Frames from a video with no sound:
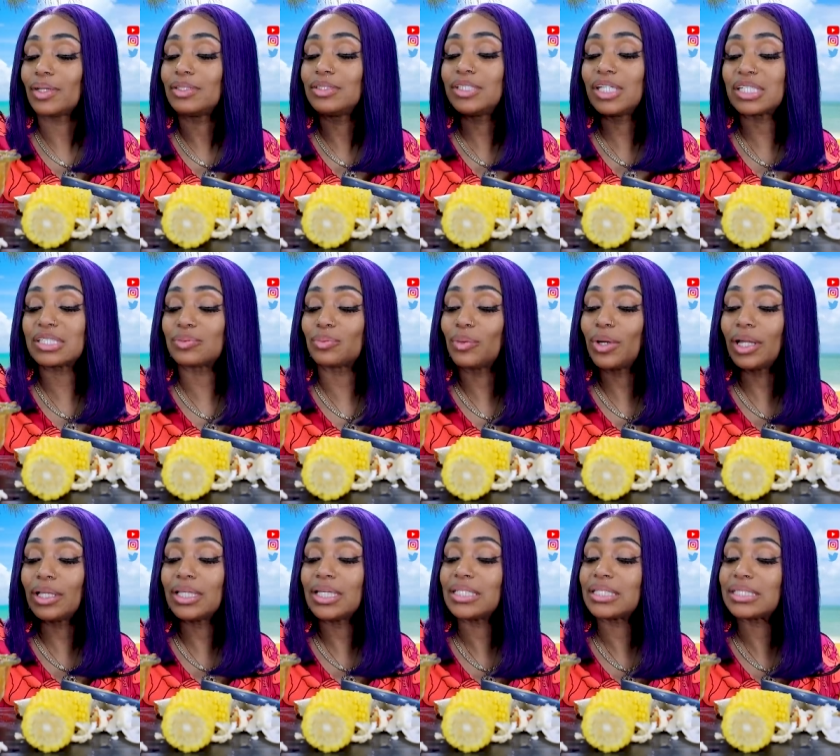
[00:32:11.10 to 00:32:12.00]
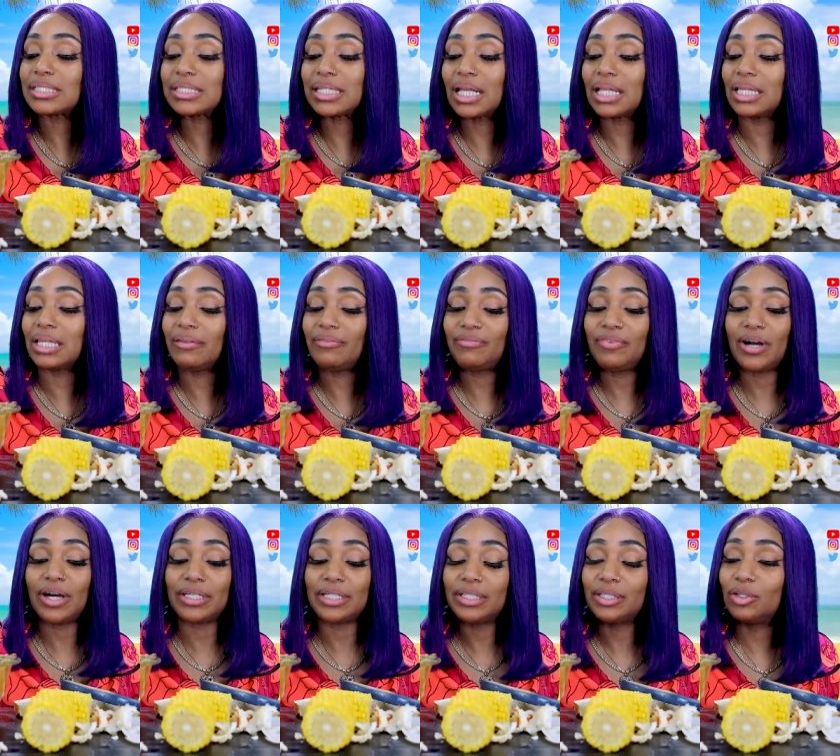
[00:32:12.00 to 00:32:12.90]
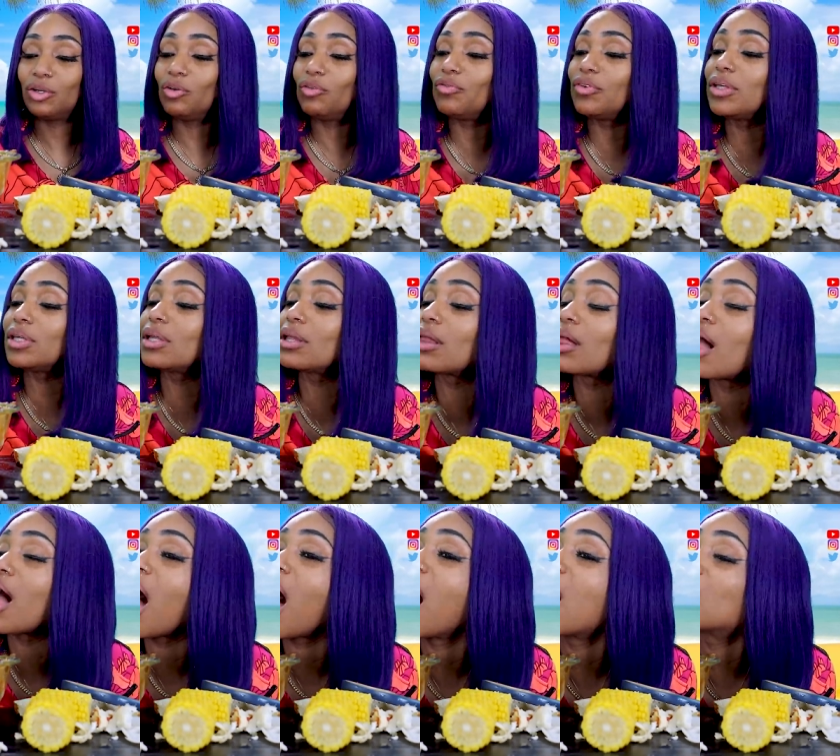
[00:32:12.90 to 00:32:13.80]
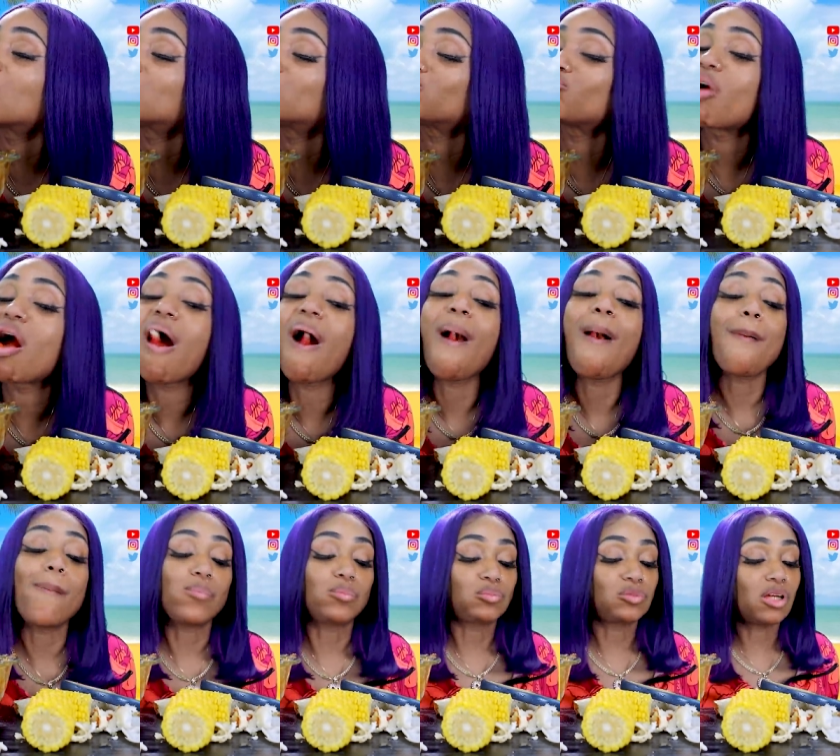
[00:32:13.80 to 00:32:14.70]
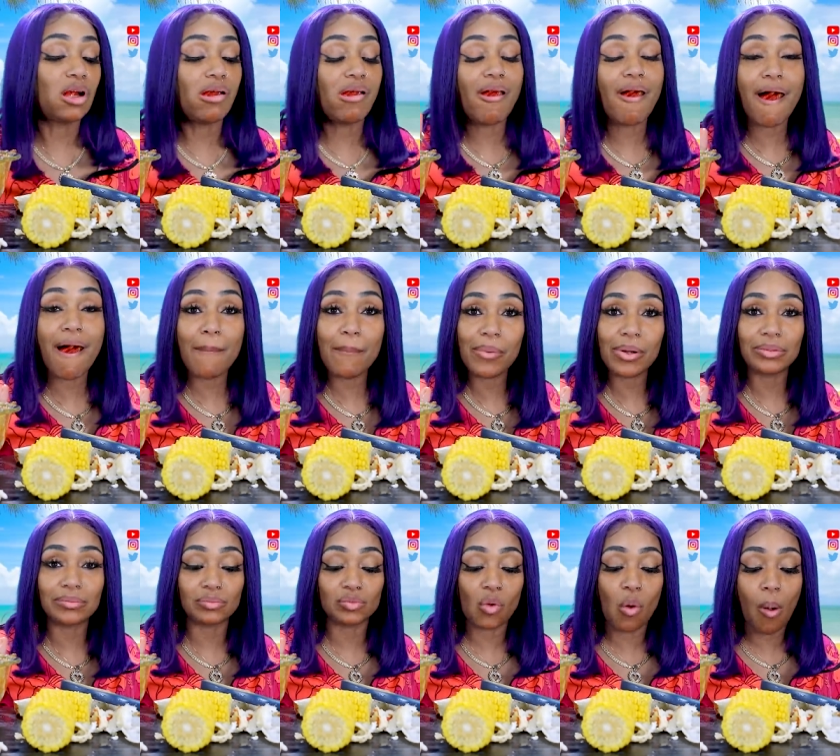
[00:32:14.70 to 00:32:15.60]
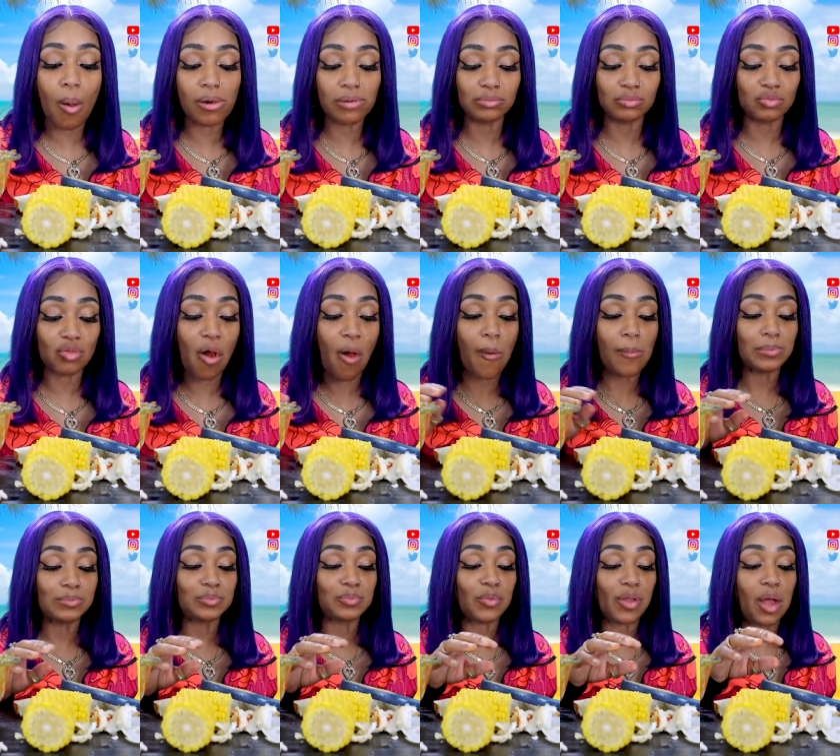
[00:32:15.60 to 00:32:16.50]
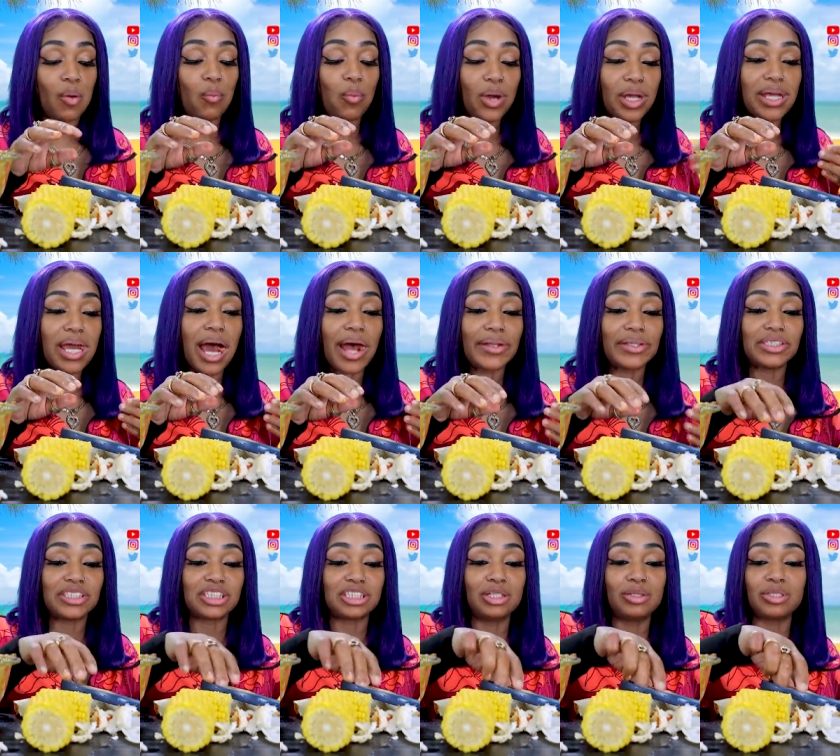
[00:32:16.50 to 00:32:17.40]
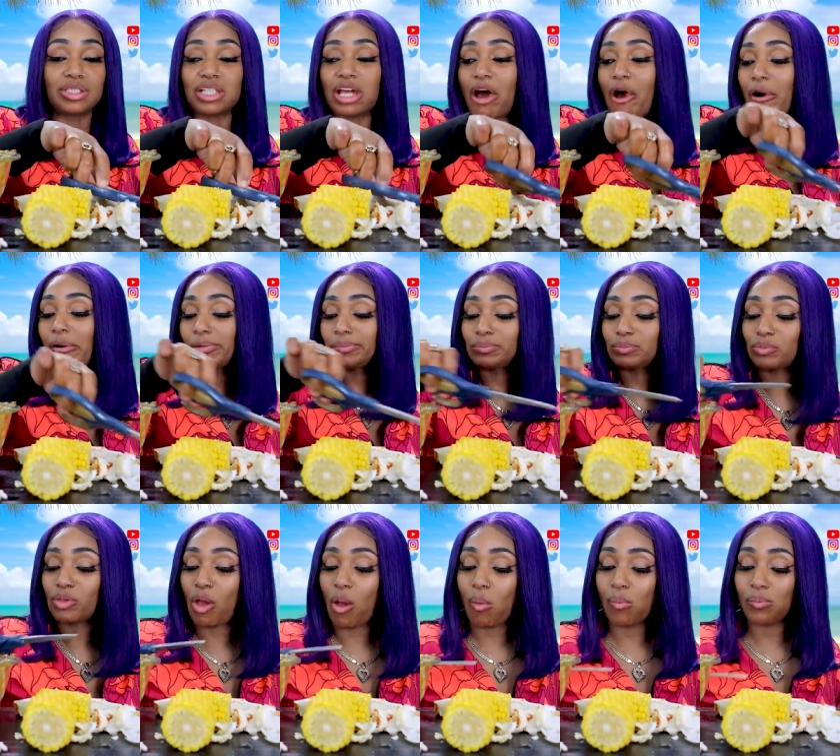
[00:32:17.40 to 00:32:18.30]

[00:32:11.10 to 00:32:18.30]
Just really silly, funny, goofy. It happened. We got an excuse, y'all.